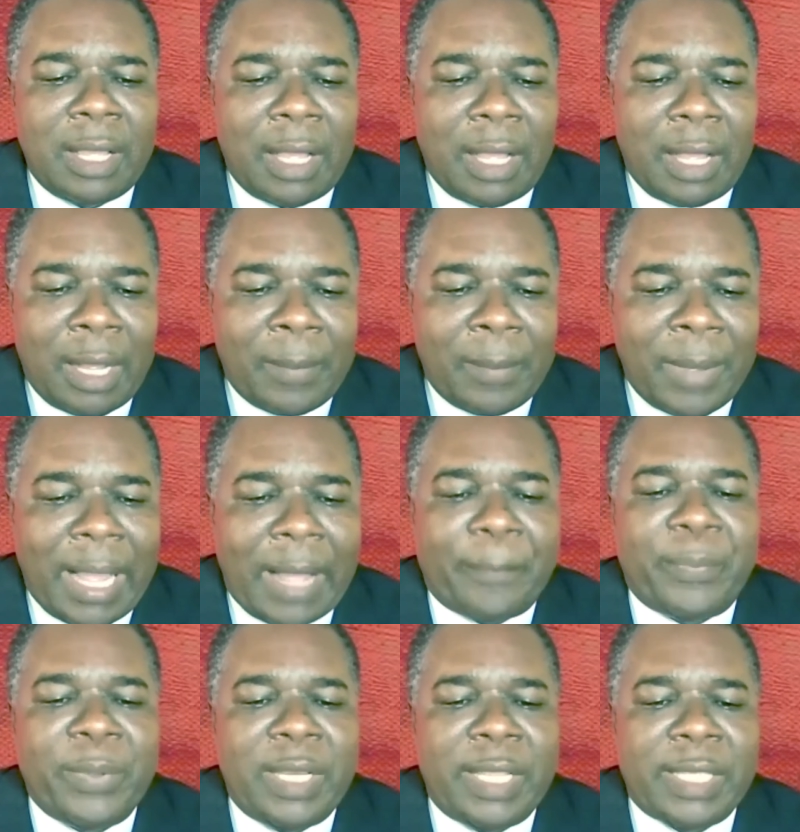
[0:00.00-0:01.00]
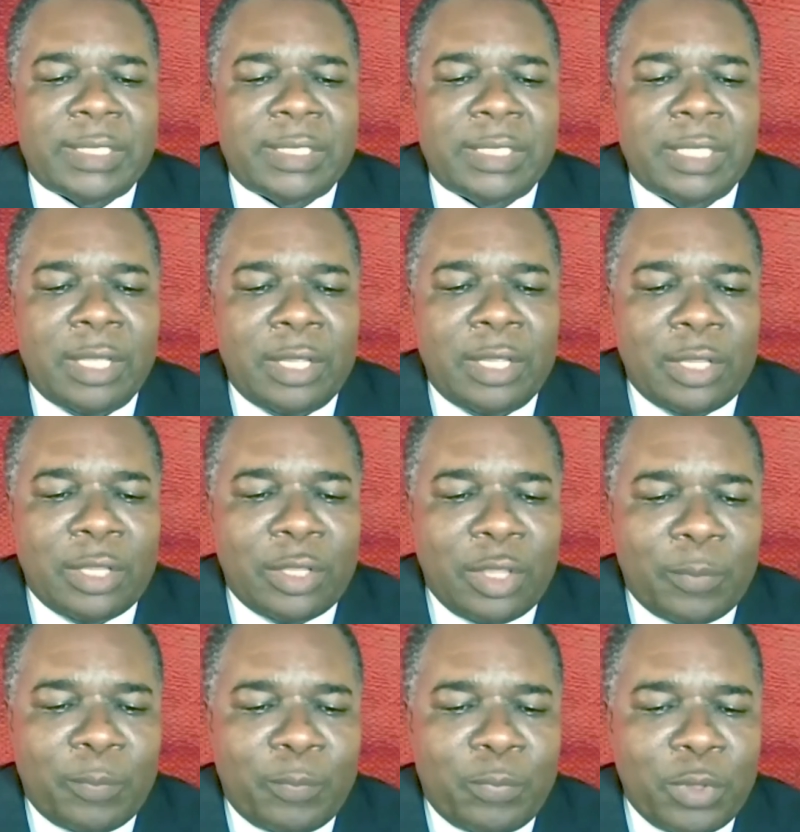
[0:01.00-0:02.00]
and happiness,
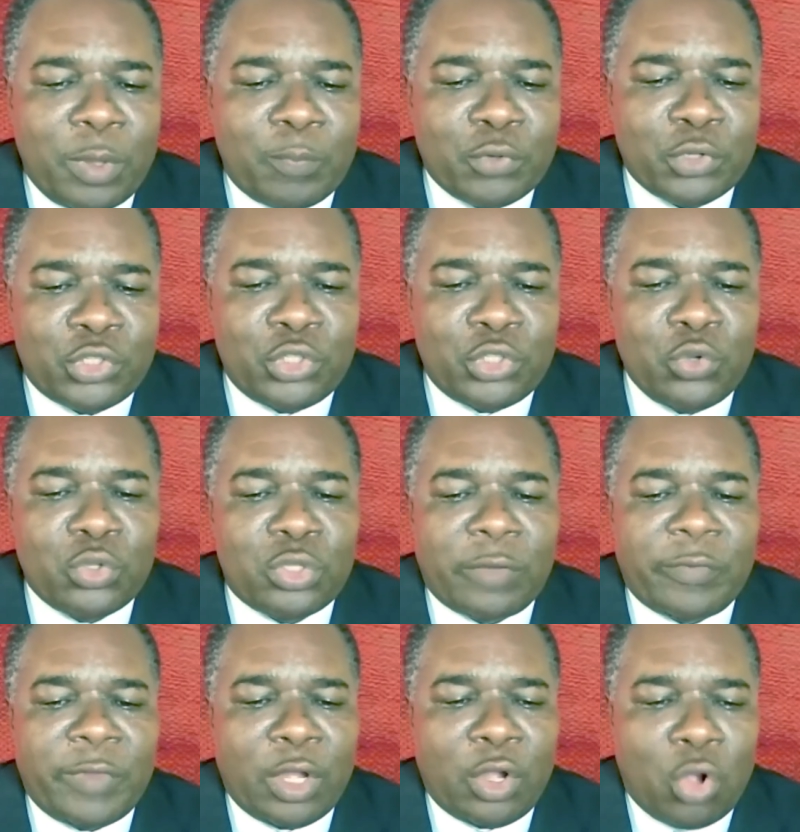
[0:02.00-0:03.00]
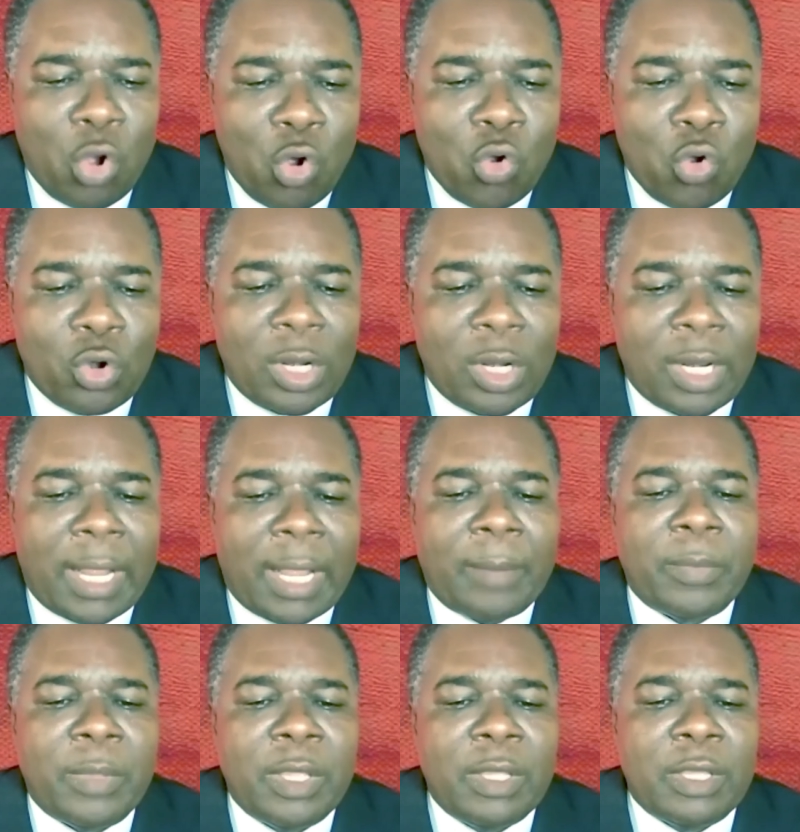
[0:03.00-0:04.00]
the, the pursuit of their goal,
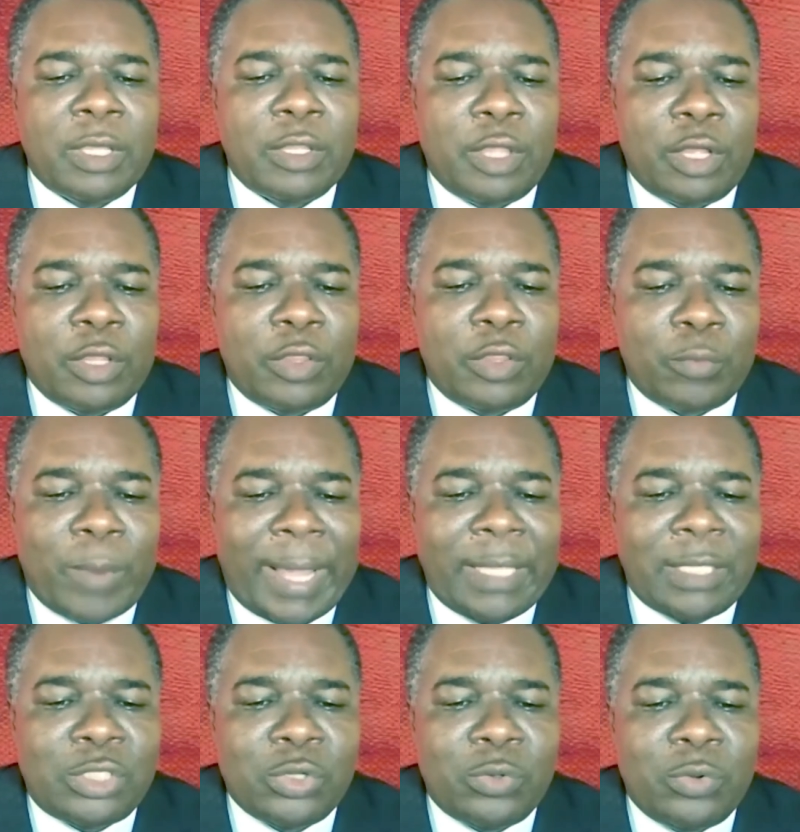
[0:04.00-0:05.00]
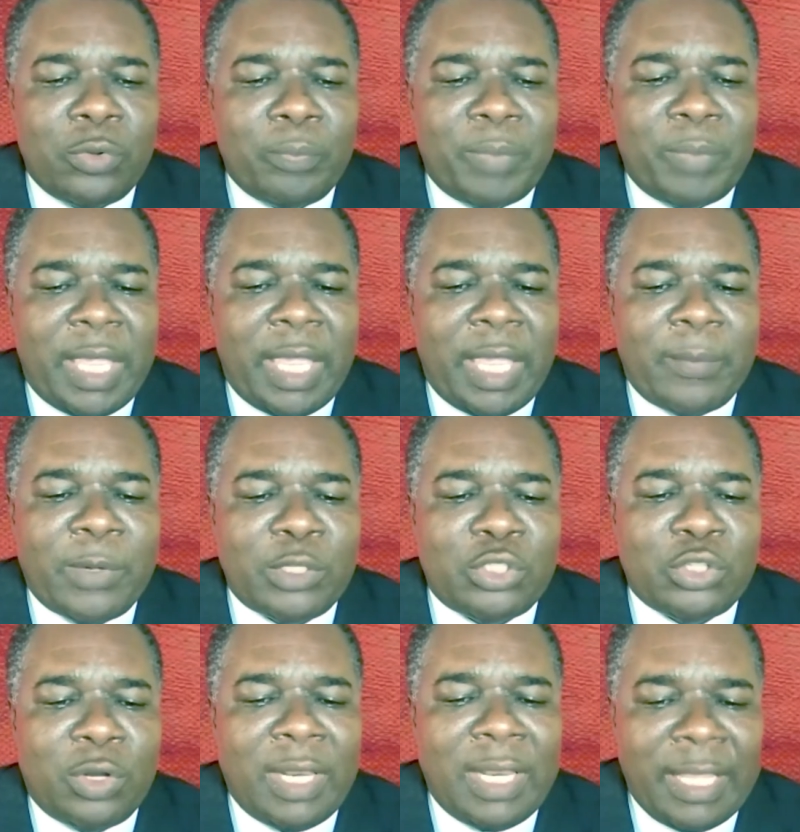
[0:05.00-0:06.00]
um, the, the right to be able
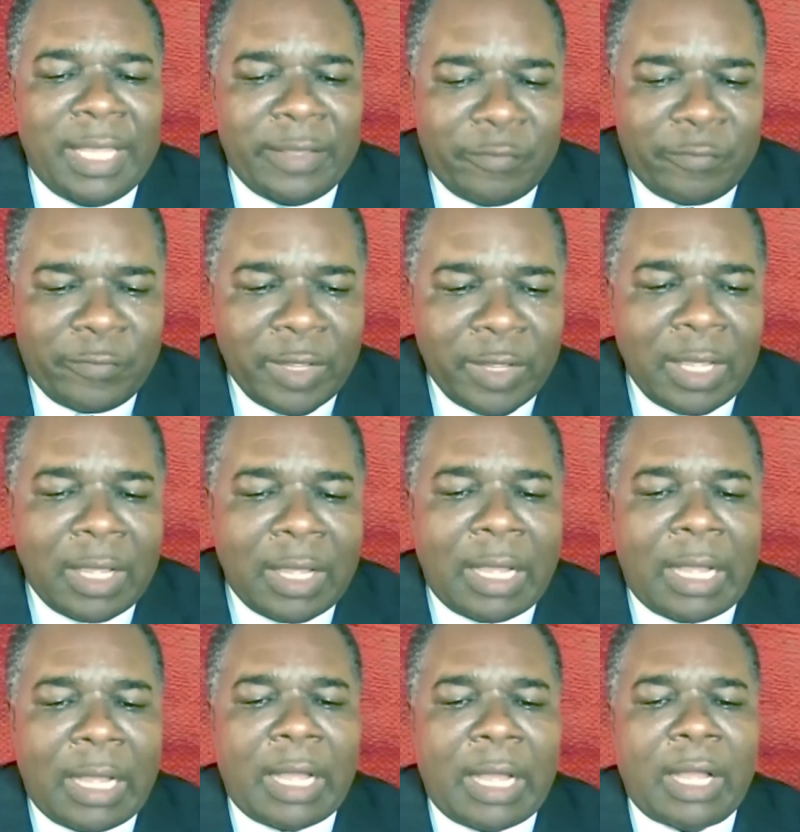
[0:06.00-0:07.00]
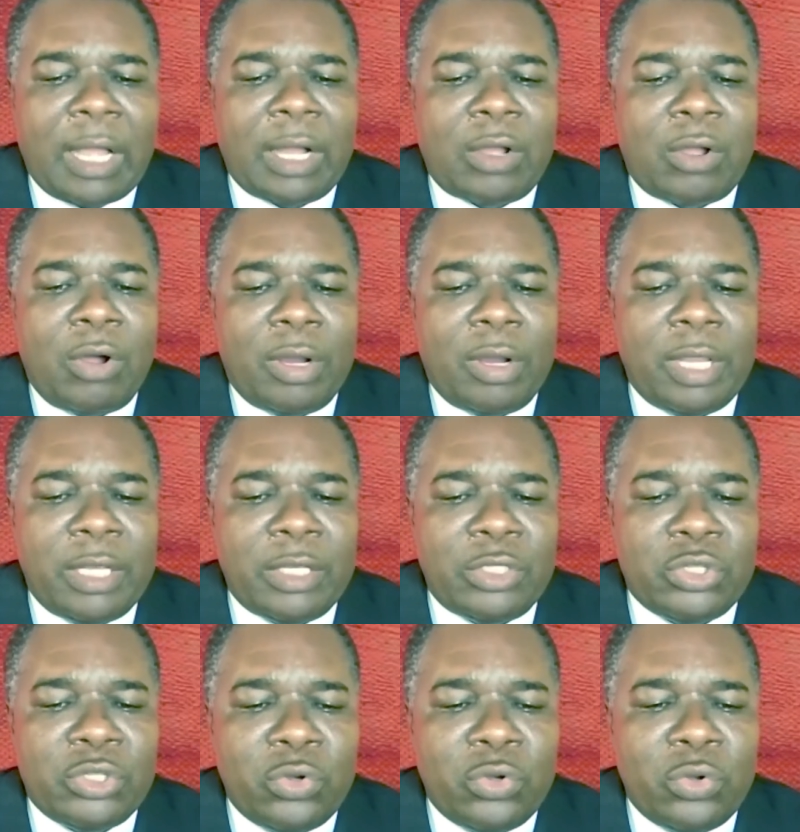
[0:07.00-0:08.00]
to live uh, according
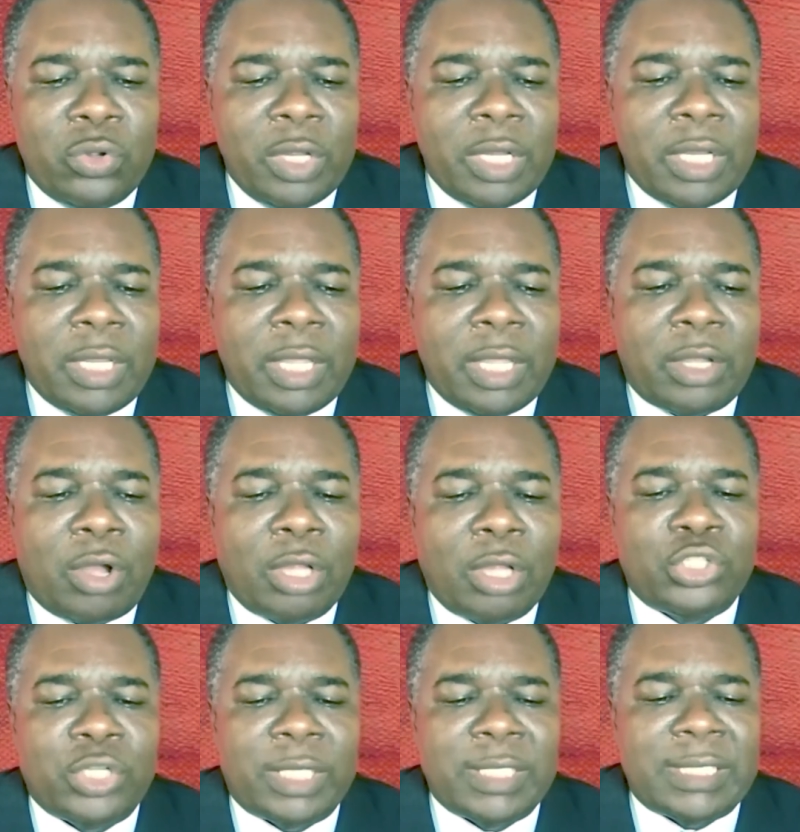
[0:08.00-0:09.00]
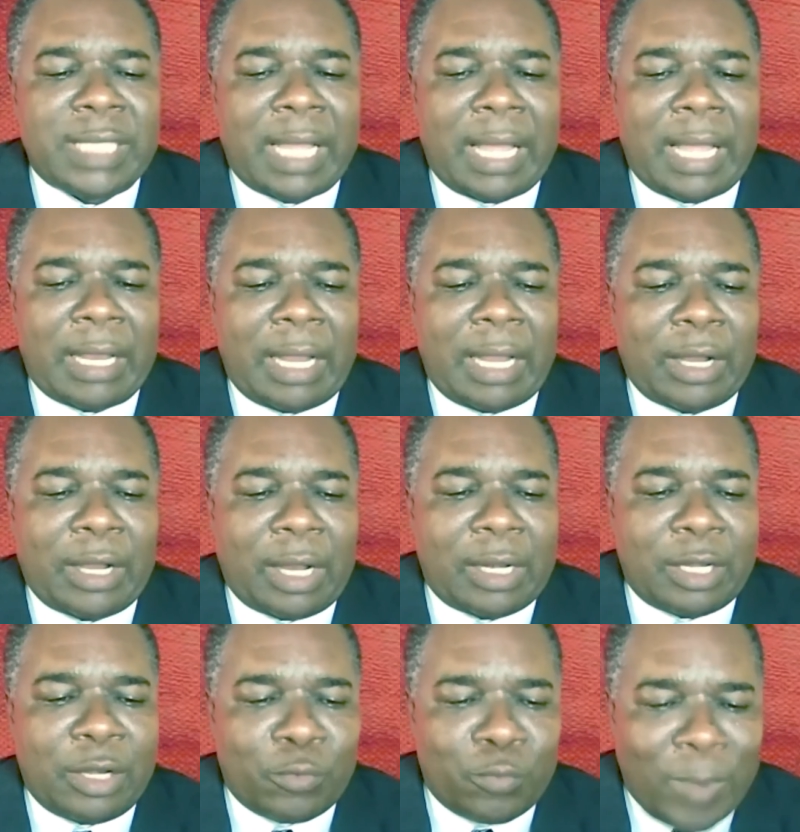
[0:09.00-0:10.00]
to their conscience, uh, uh, uh,
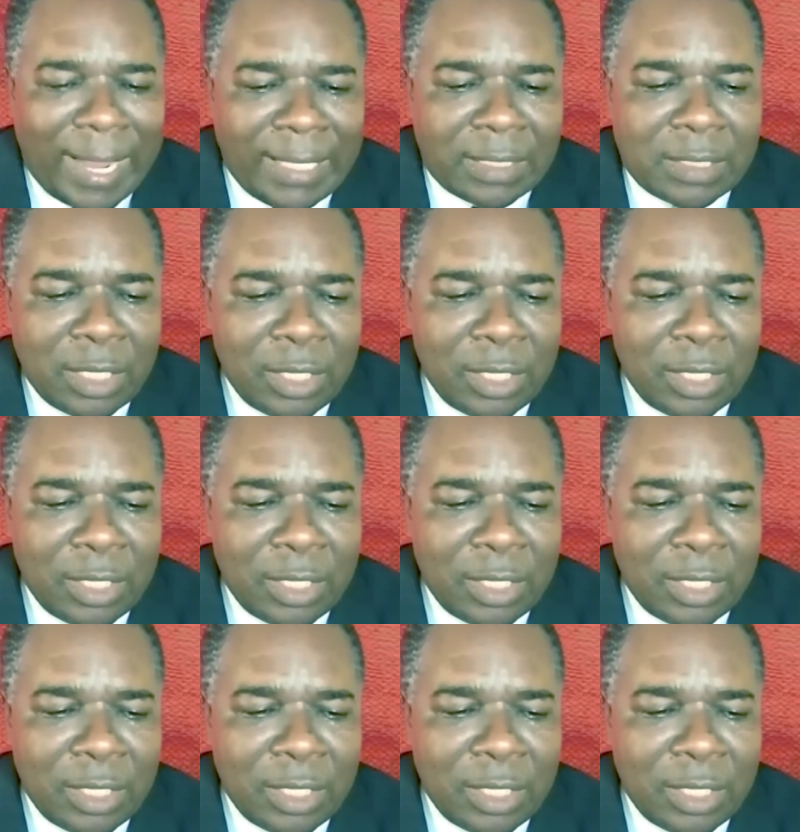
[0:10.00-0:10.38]
the right